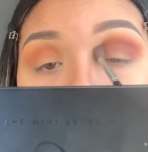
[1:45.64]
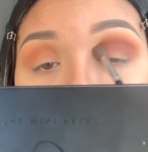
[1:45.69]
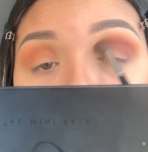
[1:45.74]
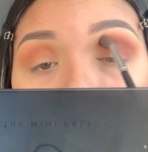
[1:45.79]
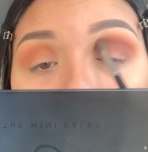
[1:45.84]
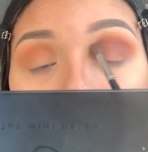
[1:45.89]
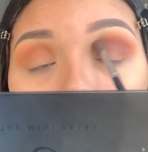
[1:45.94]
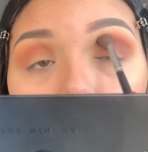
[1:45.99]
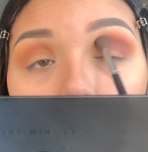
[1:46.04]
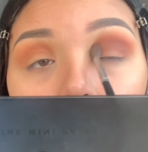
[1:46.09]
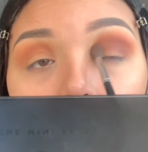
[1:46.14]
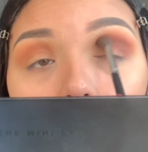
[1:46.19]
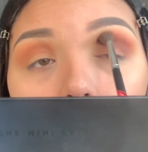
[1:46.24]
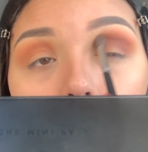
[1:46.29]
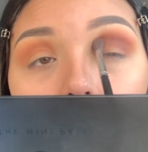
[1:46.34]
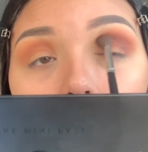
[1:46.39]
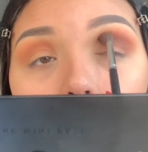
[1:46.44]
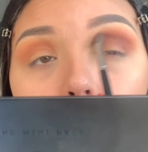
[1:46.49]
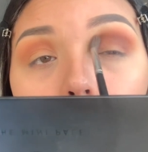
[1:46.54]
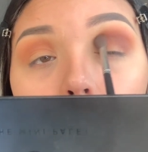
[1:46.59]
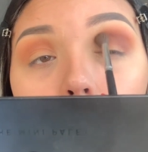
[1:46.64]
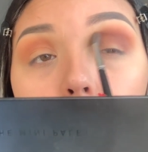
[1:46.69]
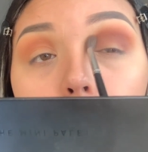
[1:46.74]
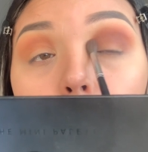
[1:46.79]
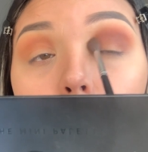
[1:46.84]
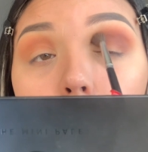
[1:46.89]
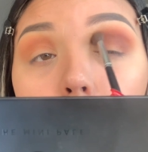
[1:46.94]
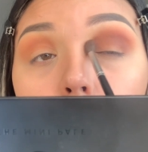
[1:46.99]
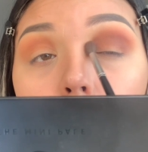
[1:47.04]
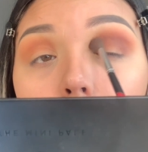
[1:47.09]
Don't forget the inner
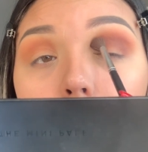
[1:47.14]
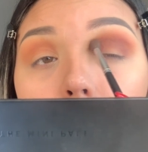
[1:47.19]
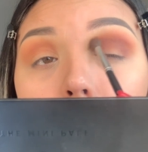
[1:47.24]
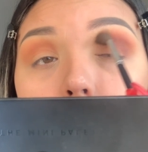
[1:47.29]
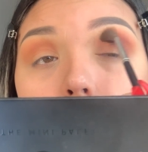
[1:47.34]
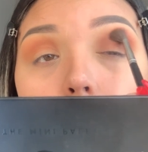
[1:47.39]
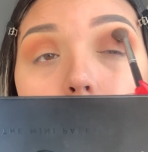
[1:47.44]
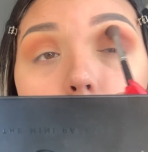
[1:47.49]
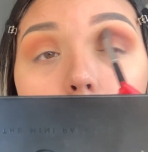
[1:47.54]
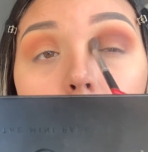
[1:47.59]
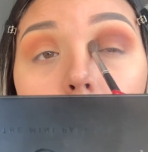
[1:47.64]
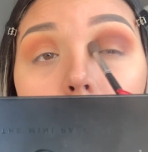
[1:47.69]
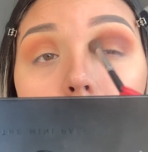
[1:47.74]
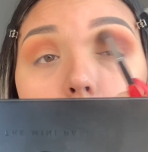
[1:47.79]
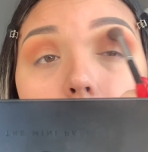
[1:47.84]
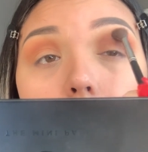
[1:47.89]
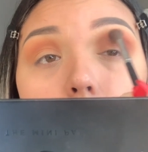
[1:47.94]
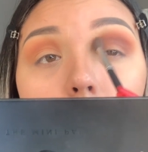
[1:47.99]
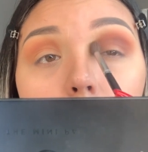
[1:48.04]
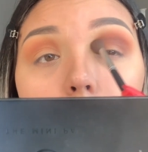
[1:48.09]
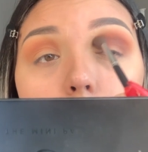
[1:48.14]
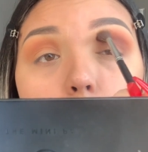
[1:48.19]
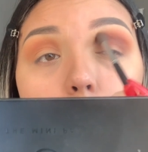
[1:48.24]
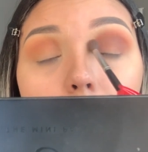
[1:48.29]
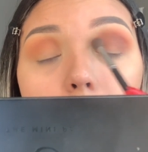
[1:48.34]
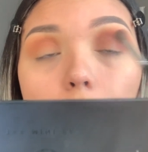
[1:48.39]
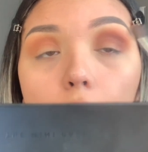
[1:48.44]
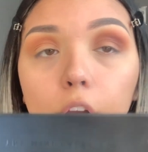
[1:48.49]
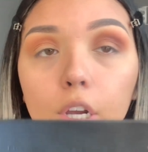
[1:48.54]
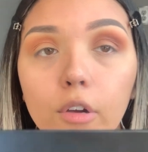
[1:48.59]
corner as well.
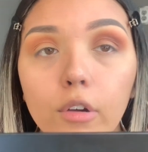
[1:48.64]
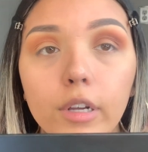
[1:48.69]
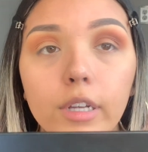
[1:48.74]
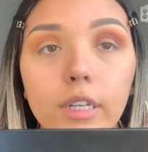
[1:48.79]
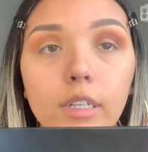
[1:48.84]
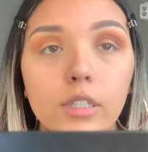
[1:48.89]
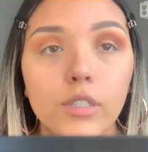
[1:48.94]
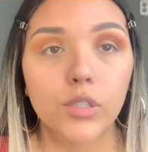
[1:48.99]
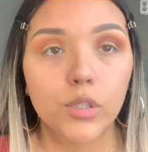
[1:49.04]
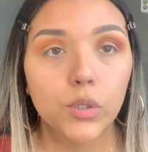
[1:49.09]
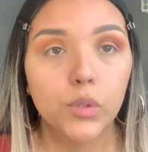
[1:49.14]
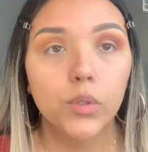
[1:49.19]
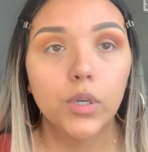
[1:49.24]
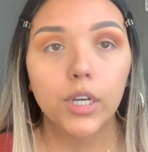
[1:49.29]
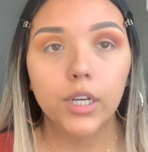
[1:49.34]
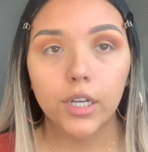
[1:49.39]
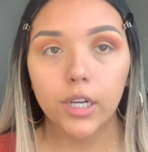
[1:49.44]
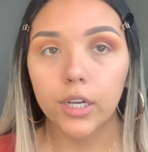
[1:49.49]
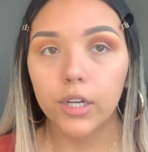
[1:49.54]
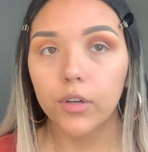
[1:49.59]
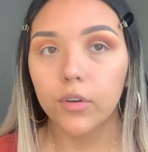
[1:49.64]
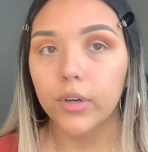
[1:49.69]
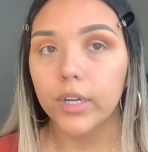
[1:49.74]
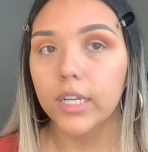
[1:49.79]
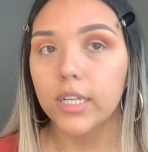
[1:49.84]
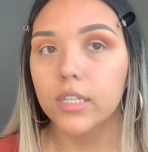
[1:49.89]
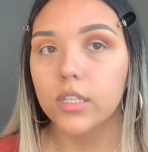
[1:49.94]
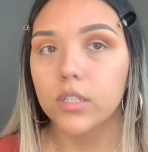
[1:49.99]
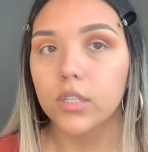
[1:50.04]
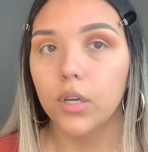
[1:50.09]
We are going to do a cut
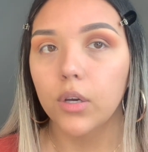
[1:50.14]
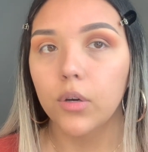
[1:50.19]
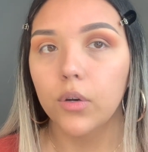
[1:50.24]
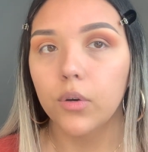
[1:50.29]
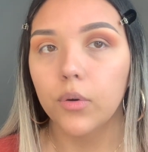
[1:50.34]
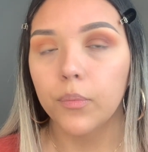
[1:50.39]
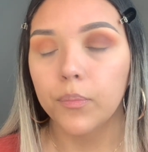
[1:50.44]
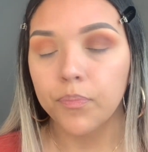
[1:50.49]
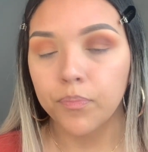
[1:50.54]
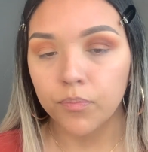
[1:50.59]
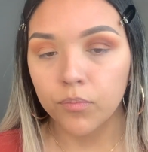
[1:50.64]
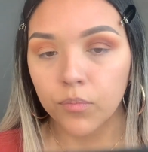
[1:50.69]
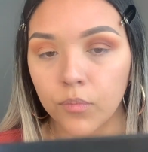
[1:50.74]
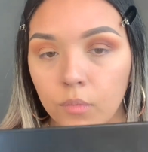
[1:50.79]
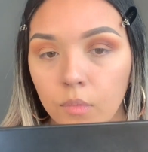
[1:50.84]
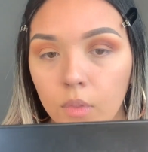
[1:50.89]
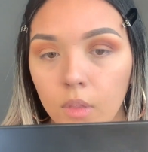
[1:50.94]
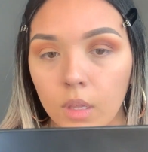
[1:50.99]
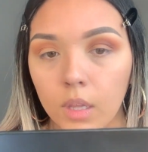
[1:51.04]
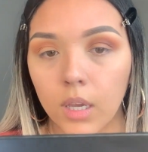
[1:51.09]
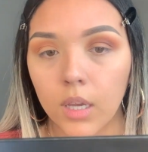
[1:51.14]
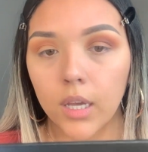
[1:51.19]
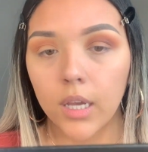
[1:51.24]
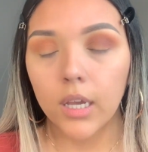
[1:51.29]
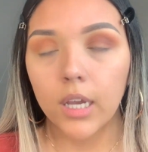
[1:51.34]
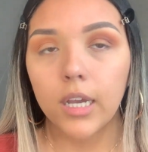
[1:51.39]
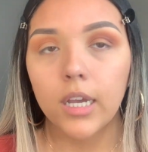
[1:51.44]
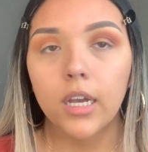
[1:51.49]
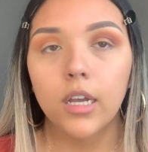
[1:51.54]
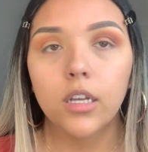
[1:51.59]
crease, so
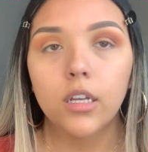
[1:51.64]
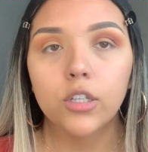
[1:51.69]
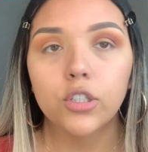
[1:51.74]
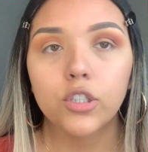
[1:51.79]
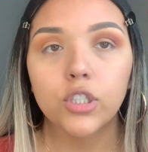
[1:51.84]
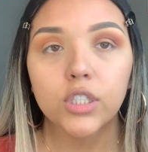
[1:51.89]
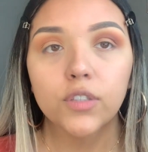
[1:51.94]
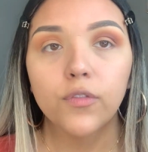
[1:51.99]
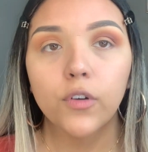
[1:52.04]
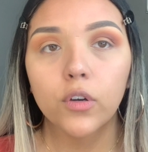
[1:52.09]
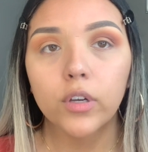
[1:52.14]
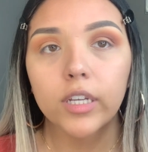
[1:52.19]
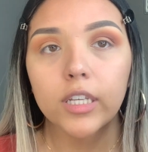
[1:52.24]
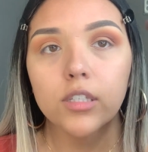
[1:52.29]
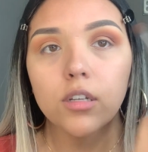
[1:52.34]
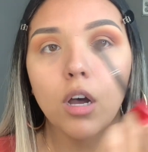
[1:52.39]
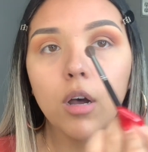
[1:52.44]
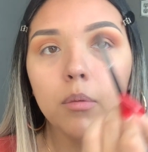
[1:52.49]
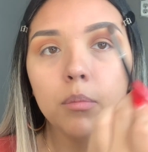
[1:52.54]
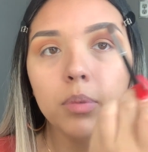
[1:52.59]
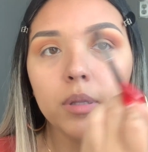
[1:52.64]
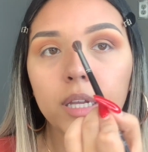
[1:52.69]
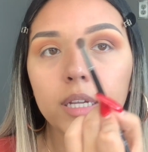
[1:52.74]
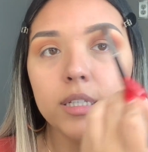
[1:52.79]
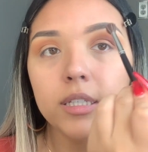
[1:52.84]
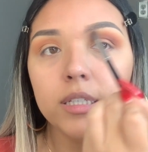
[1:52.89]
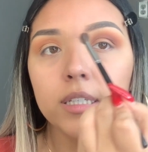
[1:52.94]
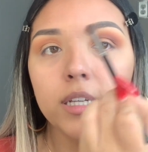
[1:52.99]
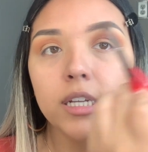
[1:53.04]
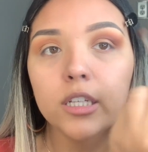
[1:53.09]
just focus on
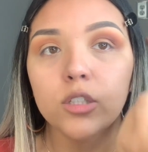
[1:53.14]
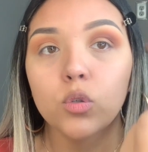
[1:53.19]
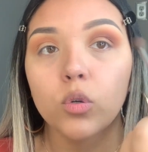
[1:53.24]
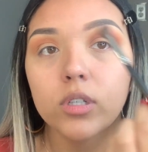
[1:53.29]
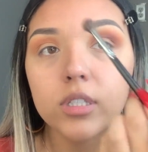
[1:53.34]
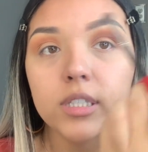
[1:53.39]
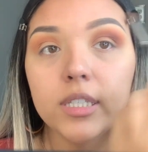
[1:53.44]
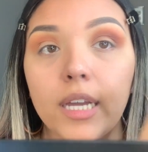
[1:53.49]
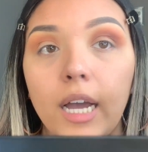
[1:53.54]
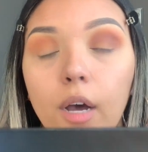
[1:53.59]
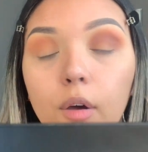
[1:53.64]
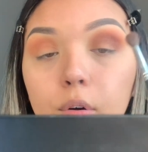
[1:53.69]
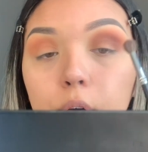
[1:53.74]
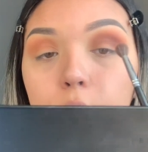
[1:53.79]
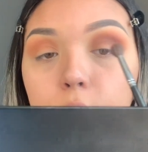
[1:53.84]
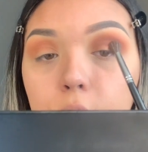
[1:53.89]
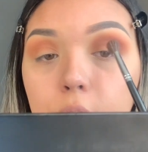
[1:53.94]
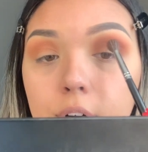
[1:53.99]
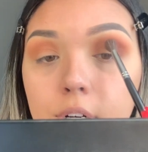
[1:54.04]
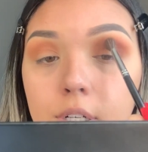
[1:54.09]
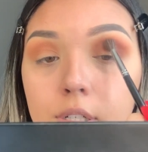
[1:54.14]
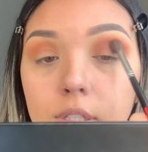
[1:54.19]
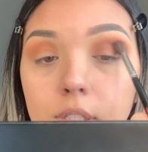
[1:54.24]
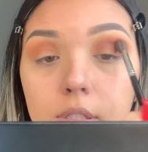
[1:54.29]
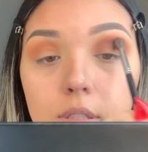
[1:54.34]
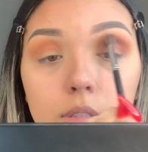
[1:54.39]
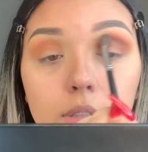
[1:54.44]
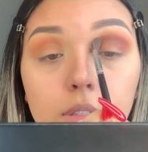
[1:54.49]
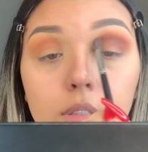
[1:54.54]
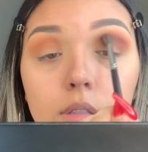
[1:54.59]
blending like towards the outer
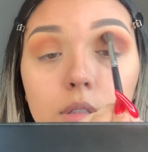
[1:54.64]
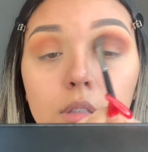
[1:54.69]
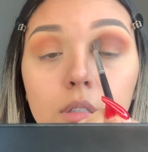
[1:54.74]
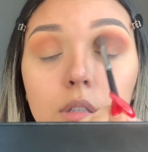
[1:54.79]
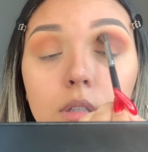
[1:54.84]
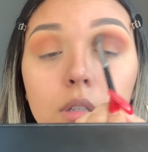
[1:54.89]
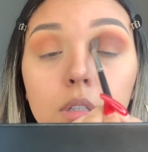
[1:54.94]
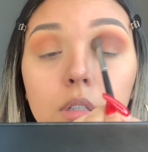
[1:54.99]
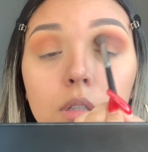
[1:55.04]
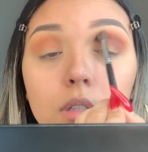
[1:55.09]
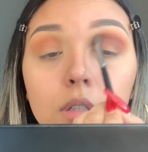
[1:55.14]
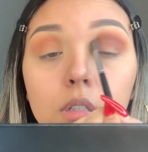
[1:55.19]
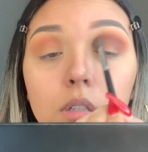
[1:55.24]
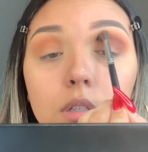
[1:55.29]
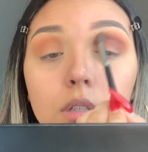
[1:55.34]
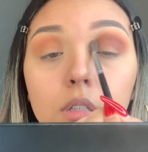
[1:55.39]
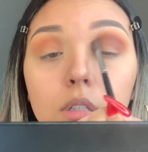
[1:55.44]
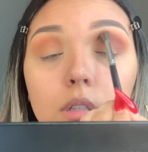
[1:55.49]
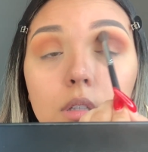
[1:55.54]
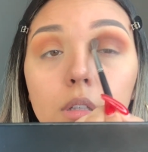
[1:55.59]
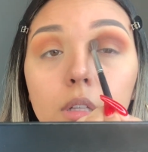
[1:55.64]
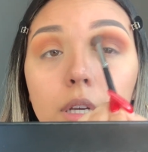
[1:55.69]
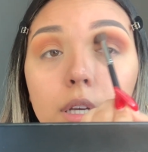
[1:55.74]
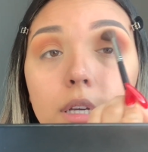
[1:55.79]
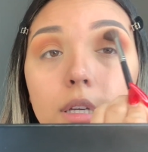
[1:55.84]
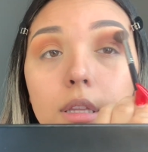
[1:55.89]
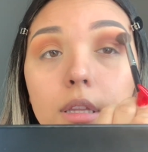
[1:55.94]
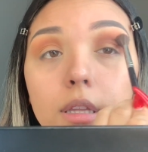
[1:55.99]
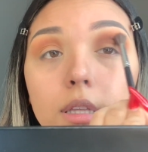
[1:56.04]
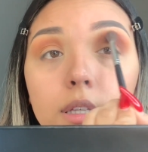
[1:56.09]
corners, like
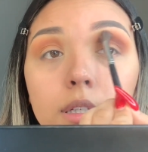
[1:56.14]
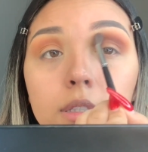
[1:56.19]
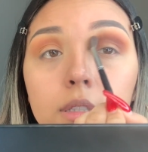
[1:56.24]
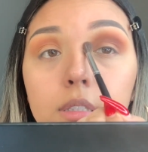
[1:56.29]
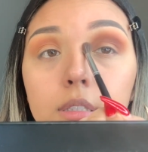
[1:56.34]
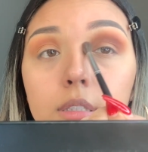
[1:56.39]
this.